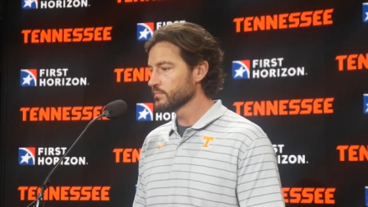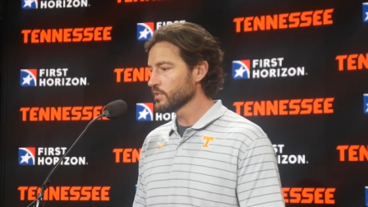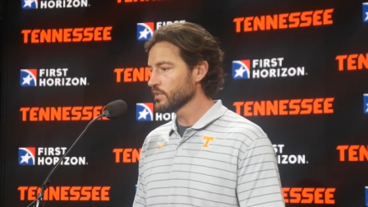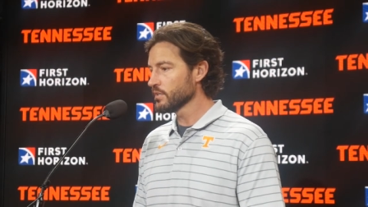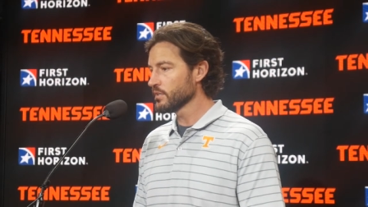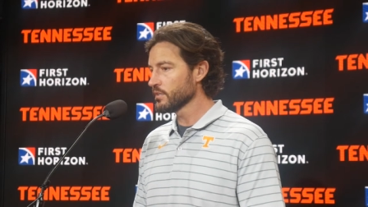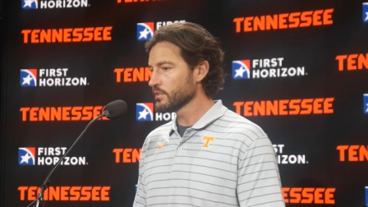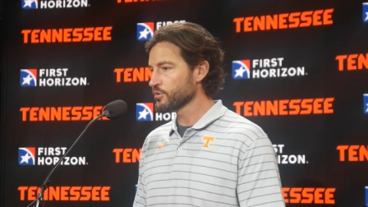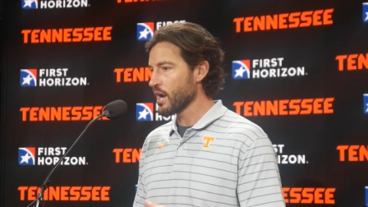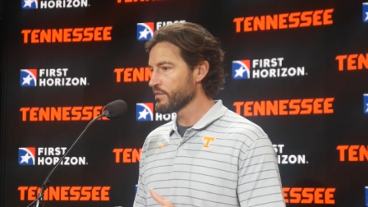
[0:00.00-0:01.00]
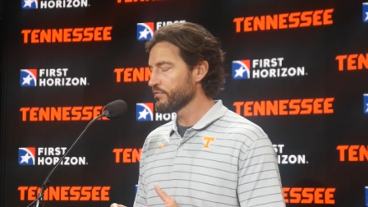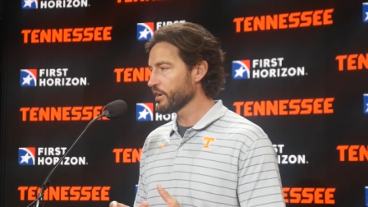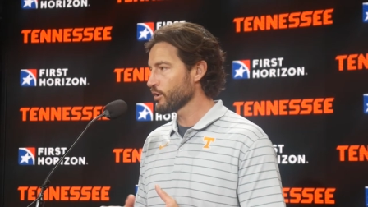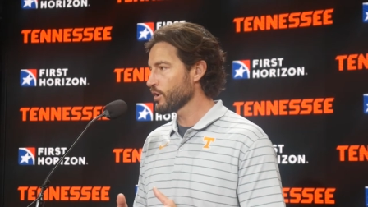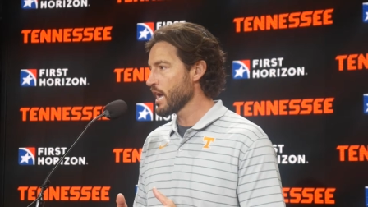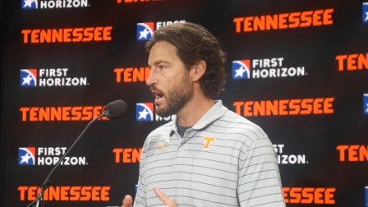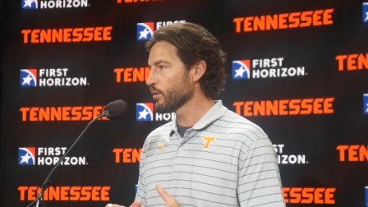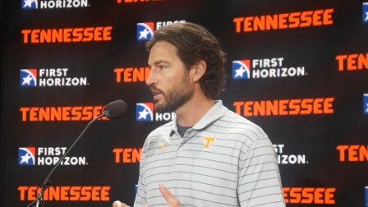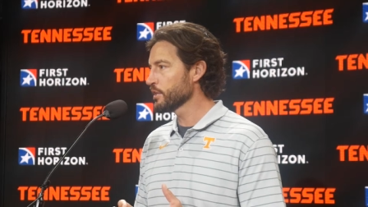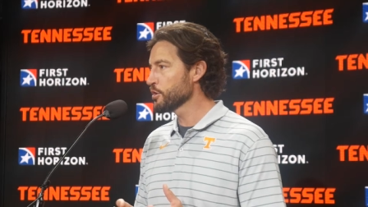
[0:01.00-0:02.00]
you try and figure it
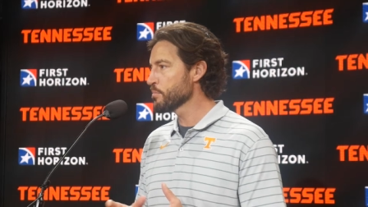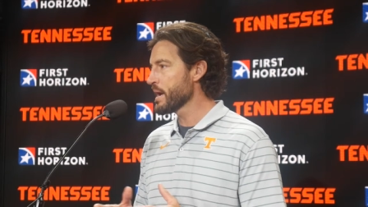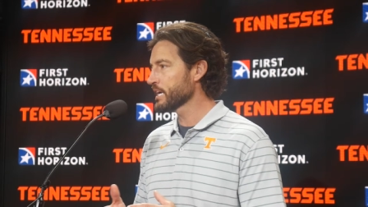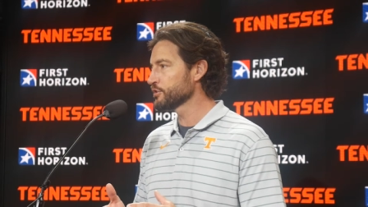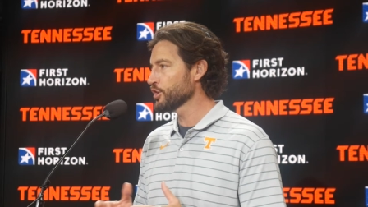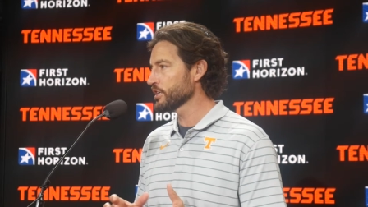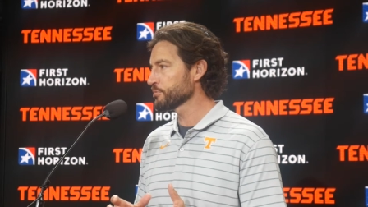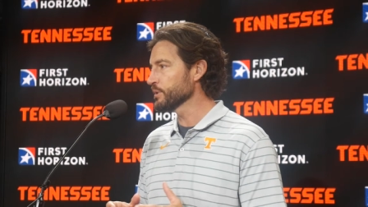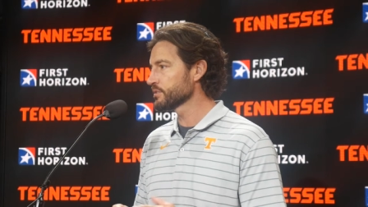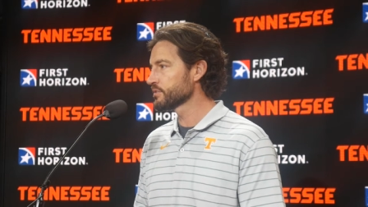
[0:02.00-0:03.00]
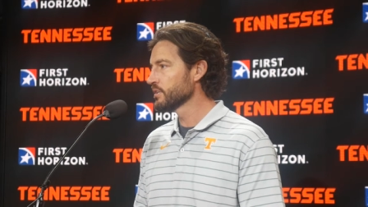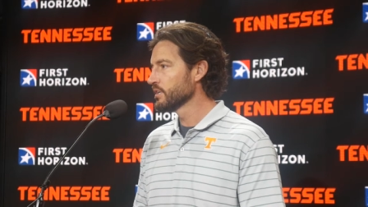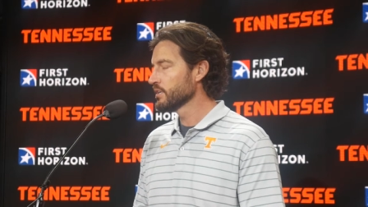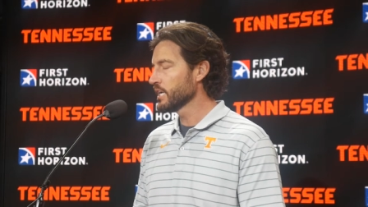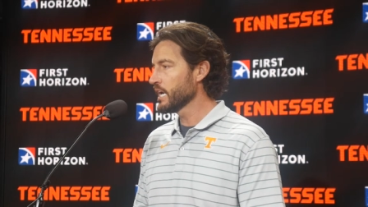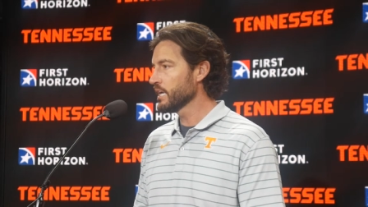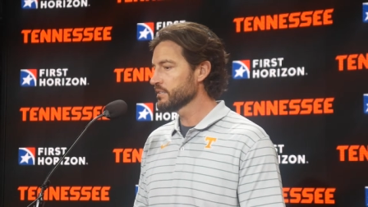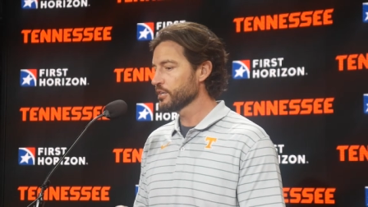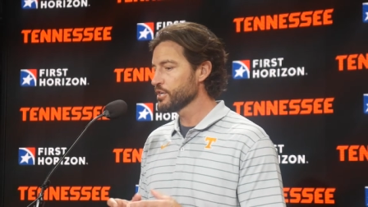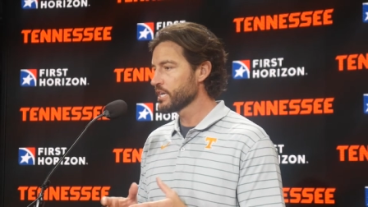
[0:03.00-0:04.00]
out, and then you make adjustments
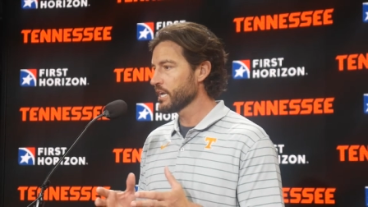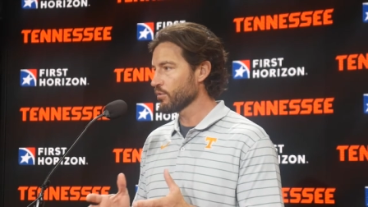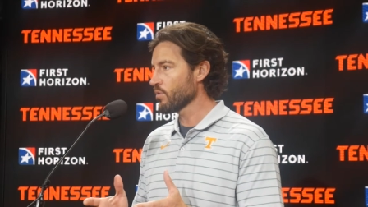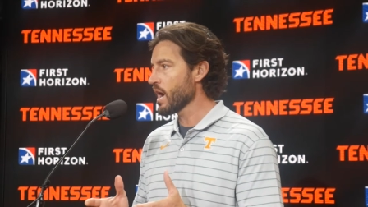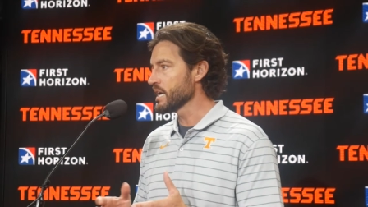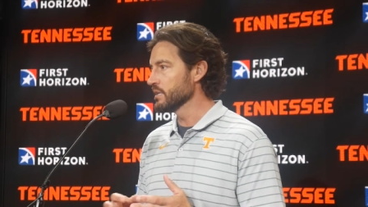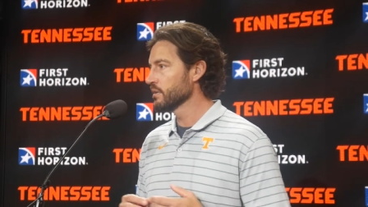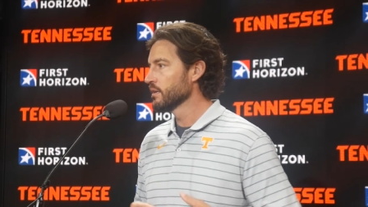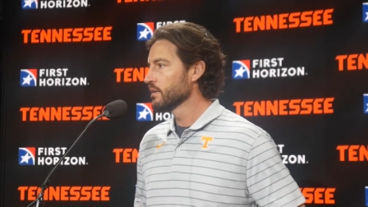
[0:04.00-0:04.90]
until you get it right.